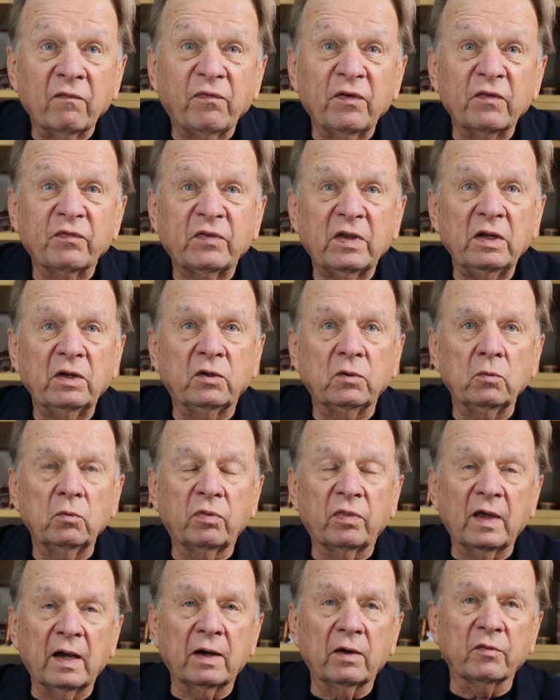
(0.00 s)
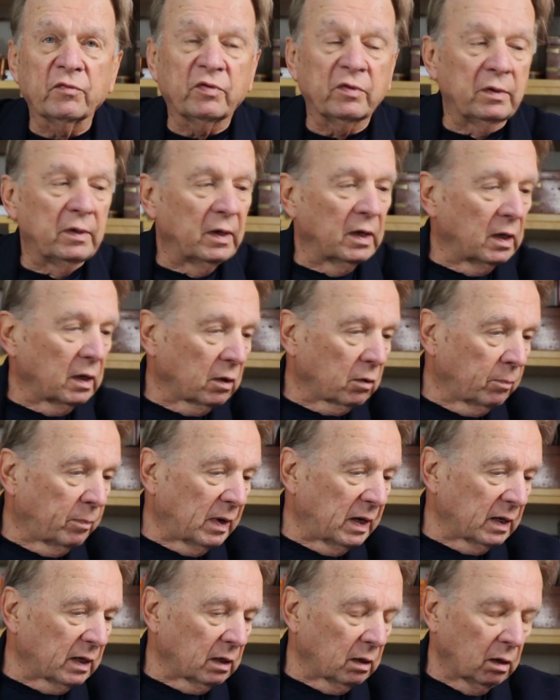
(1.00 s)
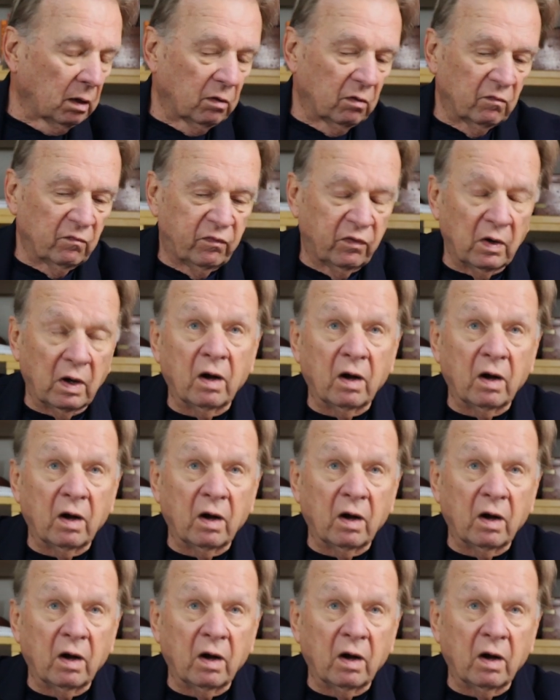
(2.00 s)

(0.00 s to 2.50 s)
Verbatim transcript: $52,000 bottle of,